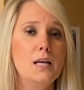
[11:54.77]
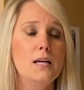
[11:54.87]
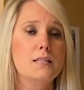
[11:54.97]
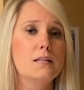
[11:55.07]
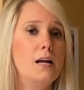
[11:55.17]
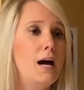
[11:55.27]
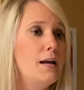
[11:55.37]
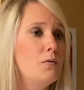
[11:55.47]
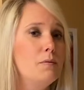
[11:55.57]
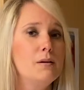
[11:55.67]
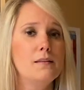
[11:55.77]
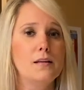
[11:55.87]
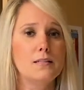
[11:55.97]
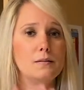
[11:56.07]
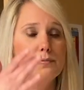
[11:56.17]
It's an eye ointment
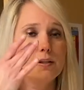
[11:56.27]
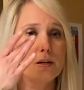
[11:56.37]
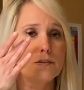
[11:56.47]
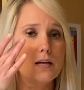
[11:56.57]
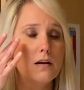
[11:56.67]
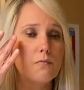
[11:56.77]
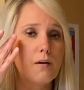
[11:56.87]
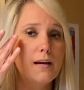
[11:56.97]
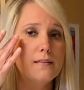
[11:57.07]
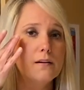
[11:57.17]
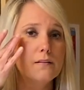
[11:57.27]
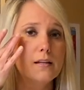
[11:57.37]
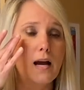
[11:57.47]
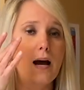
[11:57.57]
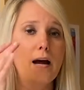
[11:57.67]
that simply goes right there in
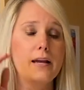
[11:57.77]
the eye.